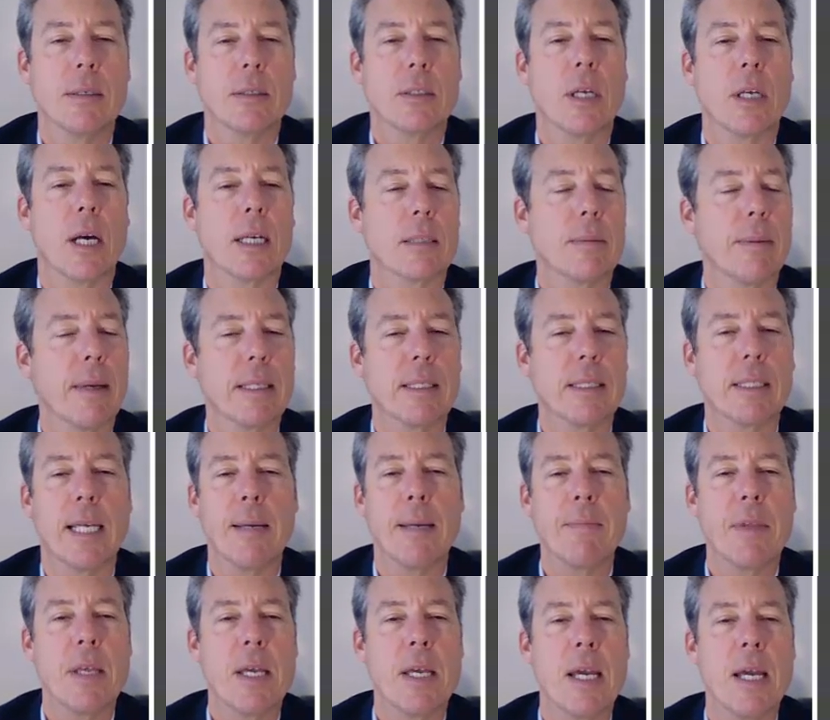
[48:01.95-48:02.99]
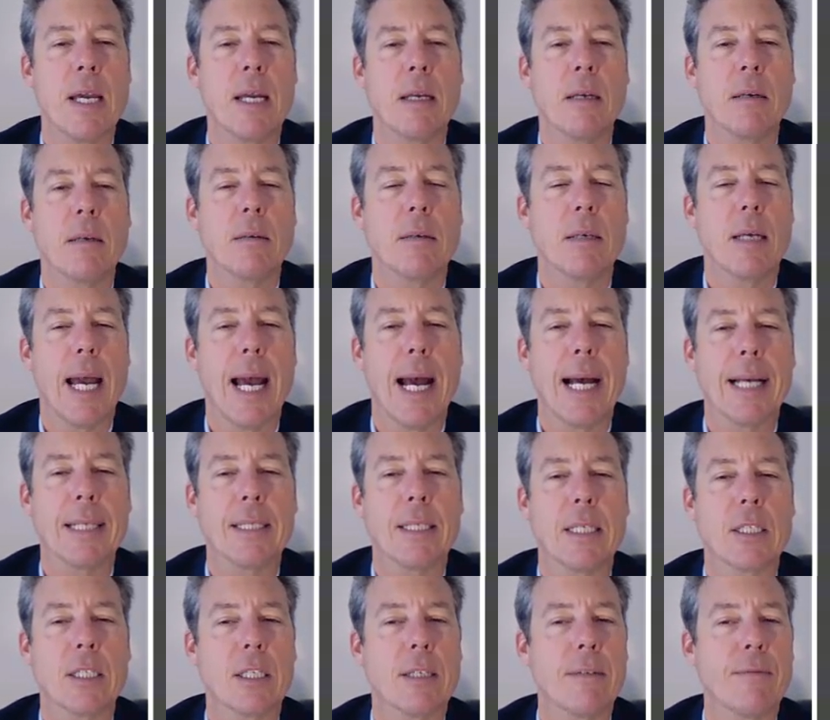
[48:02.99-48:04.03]
And it talks about same thing,
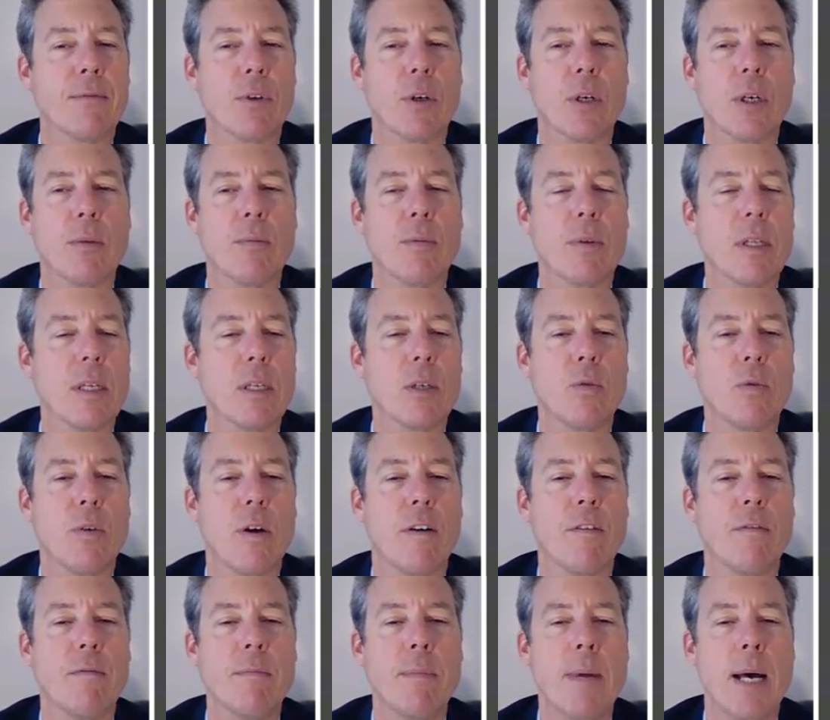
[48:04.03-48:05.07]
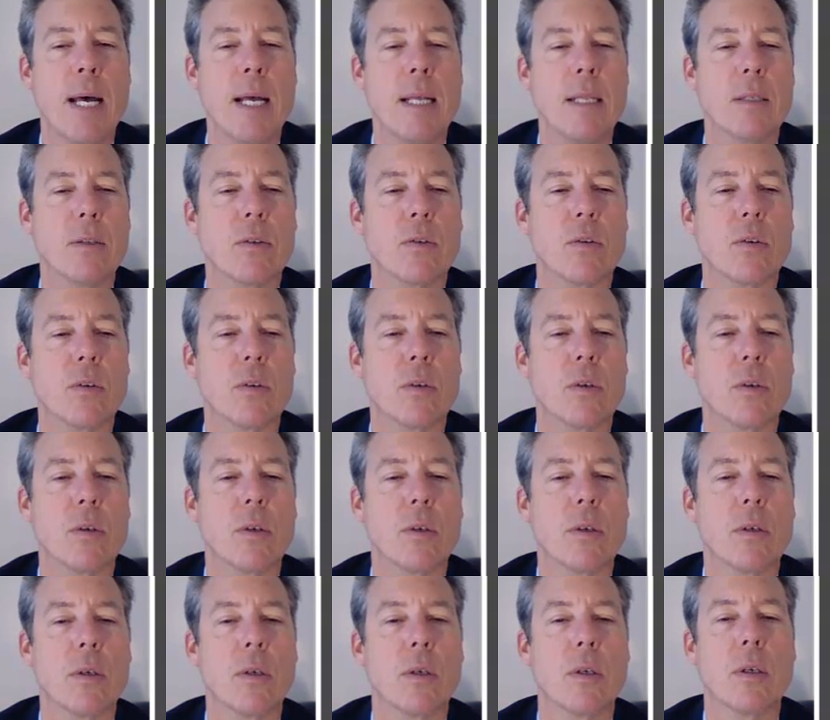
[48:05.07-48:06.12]
assets converted within twelve
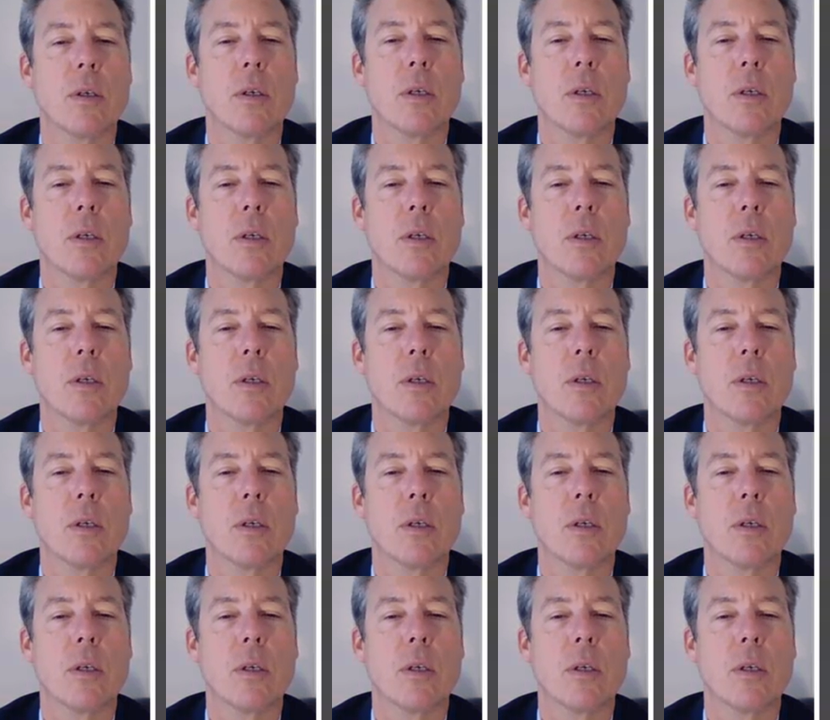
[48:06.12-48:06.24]
months.